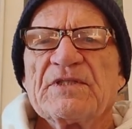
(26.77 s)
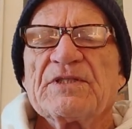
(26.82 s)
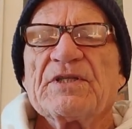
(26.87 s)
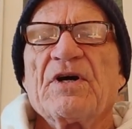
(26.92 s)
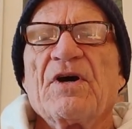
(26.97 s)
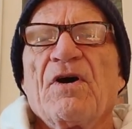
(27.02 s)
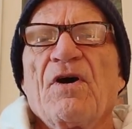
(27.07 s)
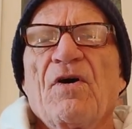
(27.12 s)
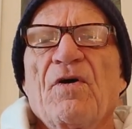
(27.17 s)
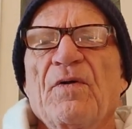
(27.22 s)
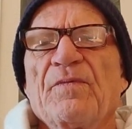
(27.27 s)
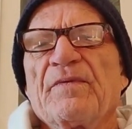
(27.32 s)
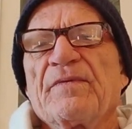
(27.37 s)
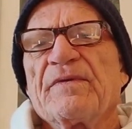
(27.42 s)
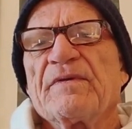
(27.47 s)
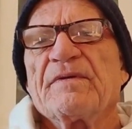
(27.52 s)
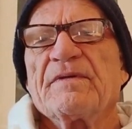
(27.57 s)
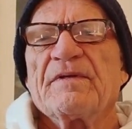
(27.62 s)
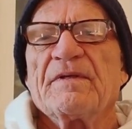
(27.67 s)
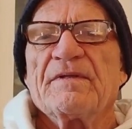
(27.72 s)
So
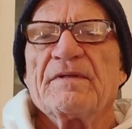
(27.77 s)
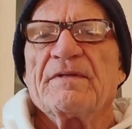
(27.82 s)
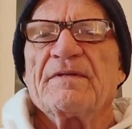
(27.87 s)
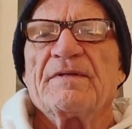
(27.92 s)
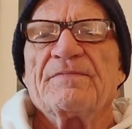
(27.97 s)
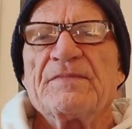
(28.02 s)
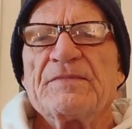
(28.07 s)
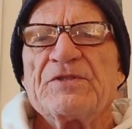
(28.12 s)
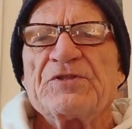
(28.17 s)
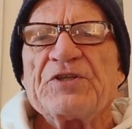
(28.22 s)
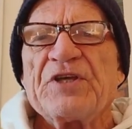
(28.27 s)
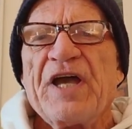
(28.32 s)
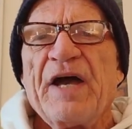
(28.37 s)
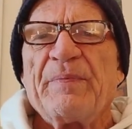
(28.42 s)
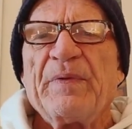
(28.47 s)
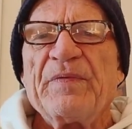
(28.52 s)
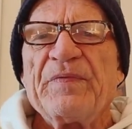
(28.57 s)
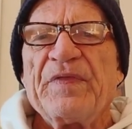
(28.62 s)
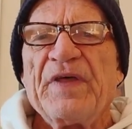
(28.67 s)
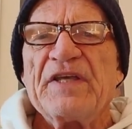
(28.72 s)
there's a
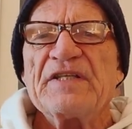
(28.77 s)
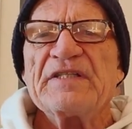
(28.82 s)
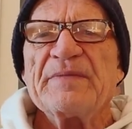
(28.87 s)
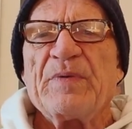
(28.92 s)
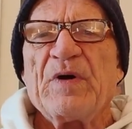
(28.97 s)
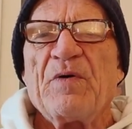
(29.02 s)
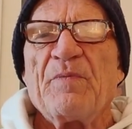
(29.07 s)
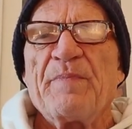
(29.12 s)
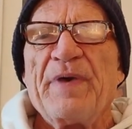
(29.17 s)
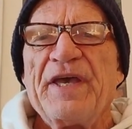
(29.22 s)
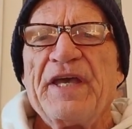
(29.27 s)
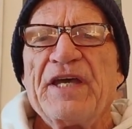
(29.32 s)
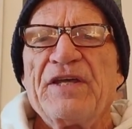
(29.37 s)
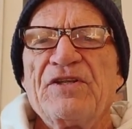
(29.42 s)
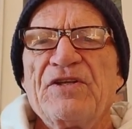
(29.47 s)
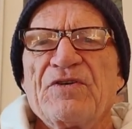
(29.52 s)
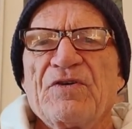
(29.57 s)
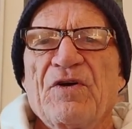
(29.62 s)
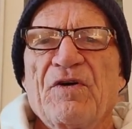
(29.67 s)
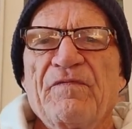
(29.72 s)
couple of things about
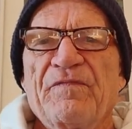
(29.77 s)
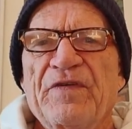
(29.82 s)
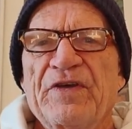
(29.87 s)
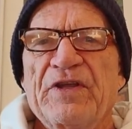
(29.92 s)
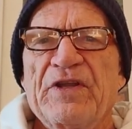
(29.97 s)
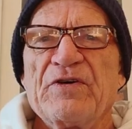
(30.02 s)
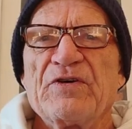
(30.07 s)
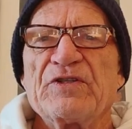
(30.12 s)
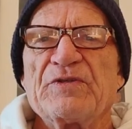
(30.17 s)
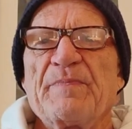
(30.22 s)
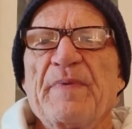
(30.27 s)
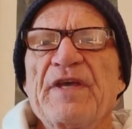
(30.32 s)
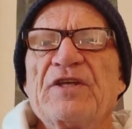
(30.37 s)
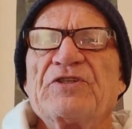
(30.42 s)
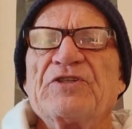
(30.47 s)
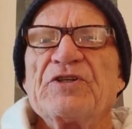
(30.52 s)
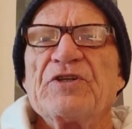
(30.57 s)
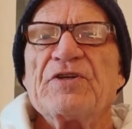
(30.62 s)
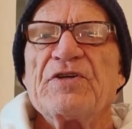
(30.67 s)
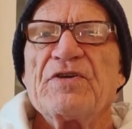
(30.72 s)
making your own videos. Make
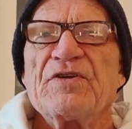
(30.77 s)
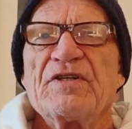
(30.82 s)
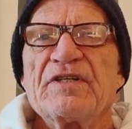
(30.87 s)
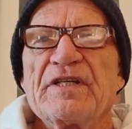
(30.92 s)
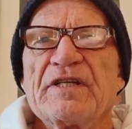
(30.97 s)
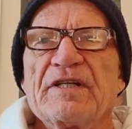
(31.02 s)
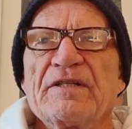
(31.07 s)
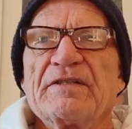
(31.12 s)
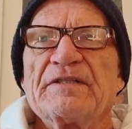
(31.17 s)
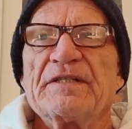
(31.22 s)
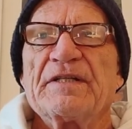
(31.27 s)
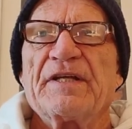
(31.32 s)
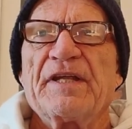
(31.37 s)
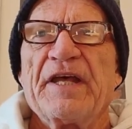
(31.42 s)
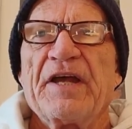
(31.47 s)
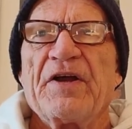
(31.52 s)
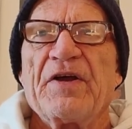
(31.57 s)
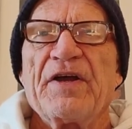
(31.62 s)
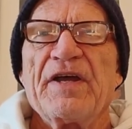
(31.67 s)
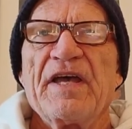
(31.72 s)
sure you're in an
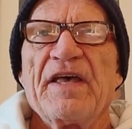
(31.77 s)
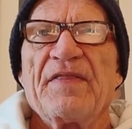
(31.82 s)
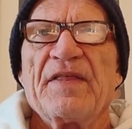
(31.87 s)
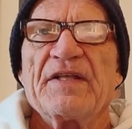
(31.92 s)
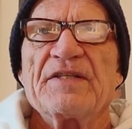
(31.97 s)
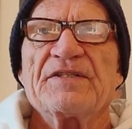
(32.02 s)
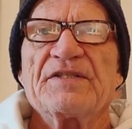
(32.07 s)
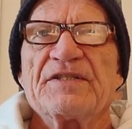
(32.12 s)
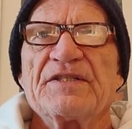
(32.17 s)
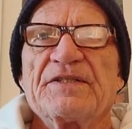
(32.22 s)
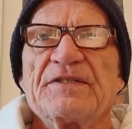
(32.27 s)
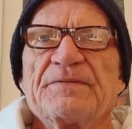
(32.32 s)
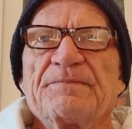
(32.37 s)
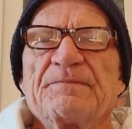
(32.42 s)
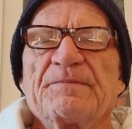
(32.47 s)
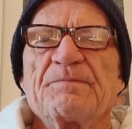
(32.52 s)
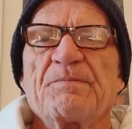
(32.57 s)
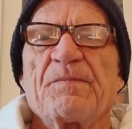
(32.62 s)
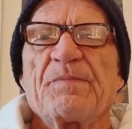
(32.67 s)
area that's